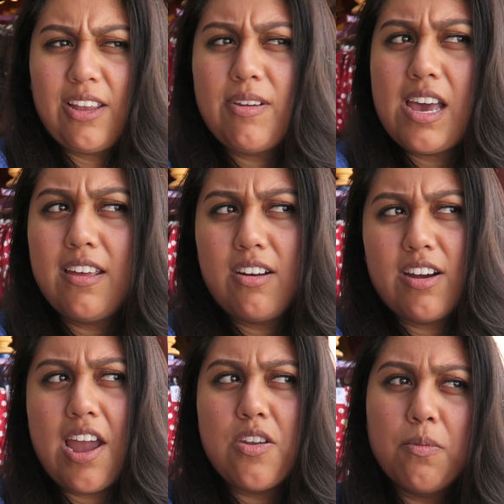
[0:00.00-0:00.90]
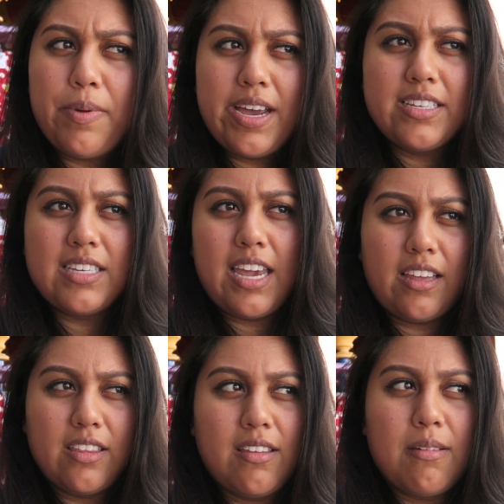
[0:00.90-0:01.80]
year that we had our annual pass like
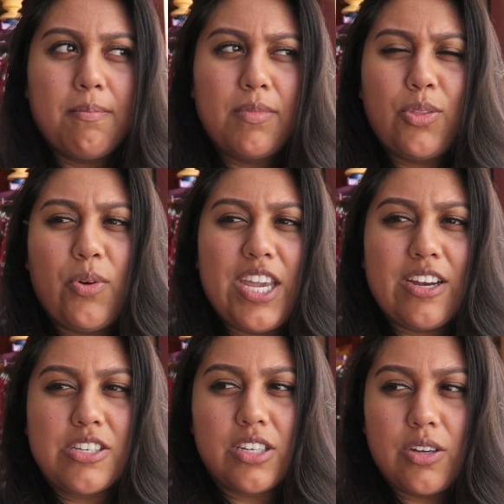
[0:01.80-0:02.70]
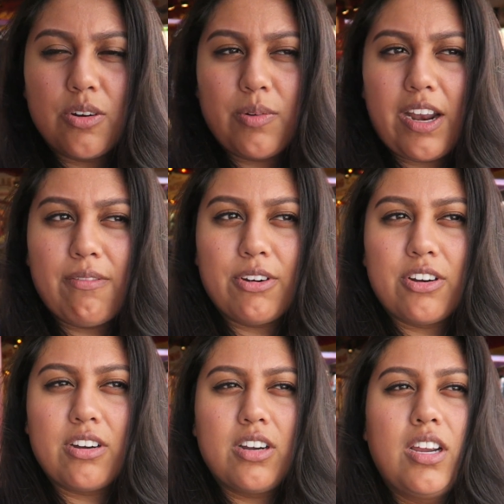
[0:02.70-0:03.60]
three years ago or whatever.
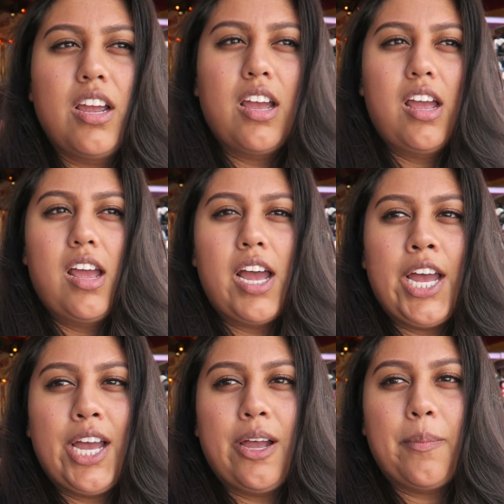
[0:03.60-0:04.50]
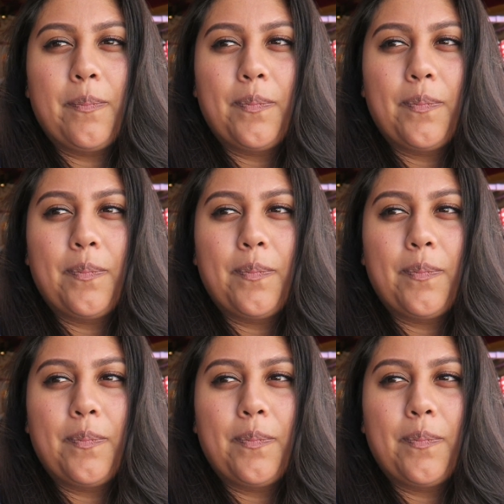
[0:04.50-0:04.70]
Um,